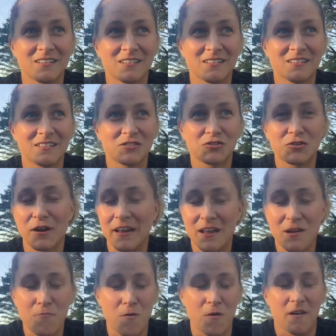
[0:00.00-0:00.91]

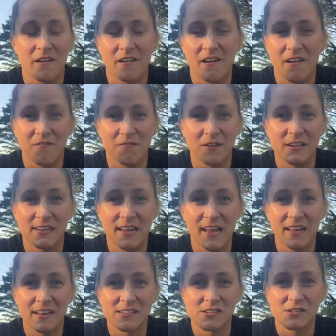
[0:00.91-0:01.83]
treading water every
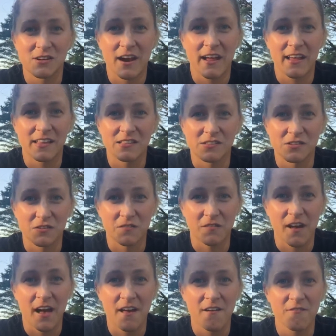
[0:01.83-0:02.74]
day to try and
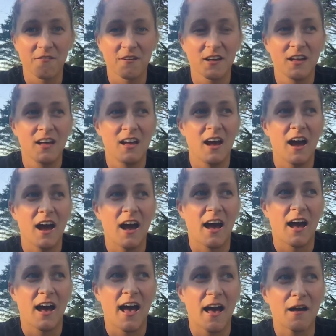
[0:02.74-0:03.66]
survive.
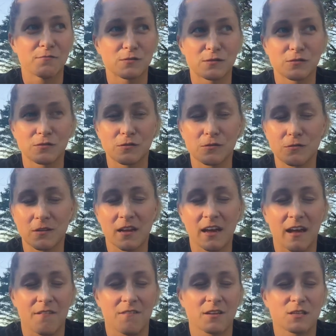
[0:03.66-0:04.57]
Absolutely,
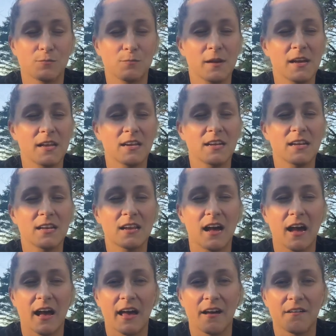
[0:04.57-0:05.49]
I've expanded.
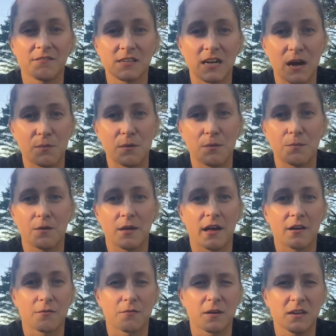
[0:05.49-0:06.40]
I have taught people
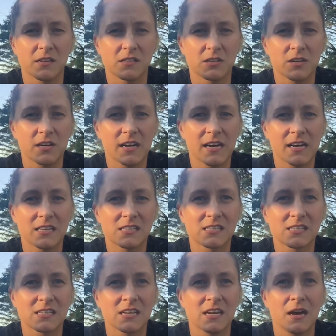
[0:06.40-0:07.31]
how to raise
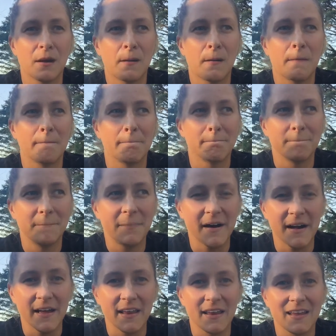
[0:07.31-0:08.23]
crickets,
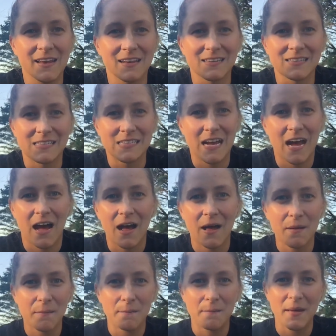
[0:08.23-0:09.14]
but it has
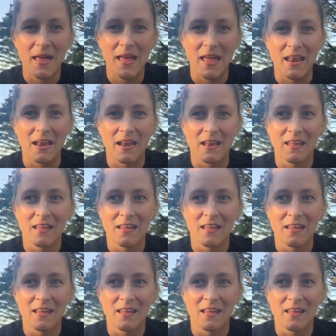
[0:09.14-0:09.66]
not been